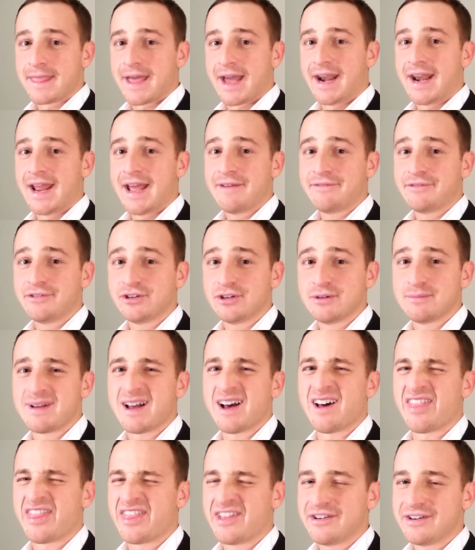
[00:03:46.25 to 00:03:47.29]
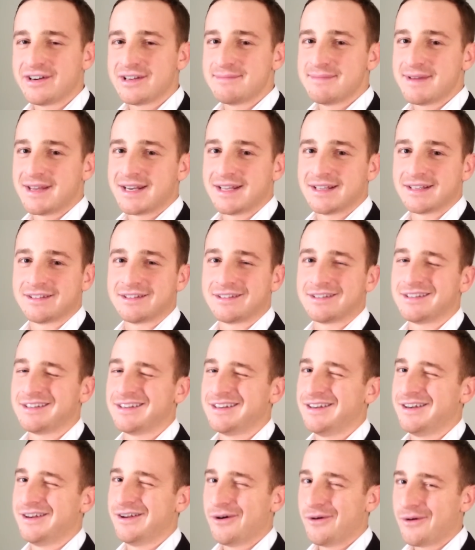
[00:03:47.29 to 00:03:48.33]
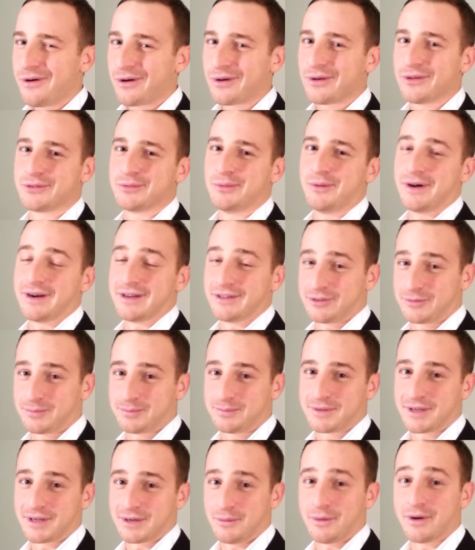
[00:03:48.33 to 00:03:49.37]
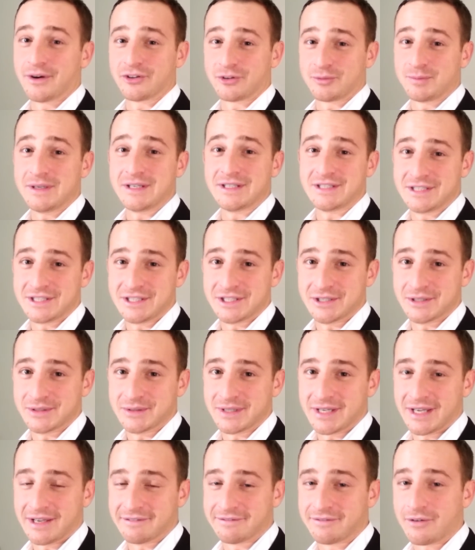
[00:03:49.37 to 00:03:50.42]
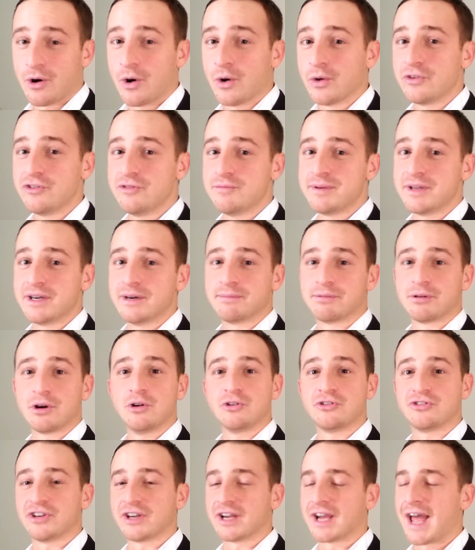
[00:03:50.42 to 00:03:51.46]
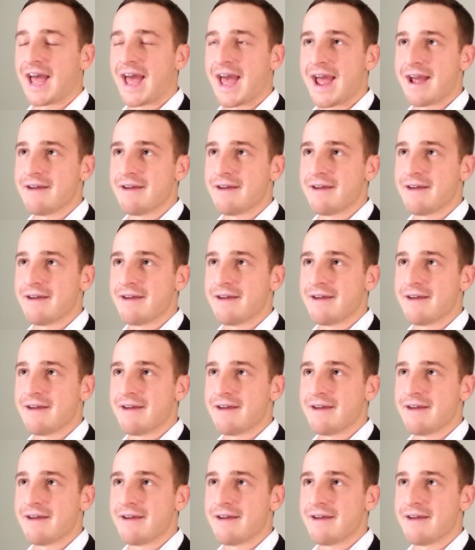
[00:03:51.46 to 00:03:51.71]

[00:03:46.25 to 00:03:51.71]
and after about 30 minutes, no girl's going to want to speak to you if all you've been approaching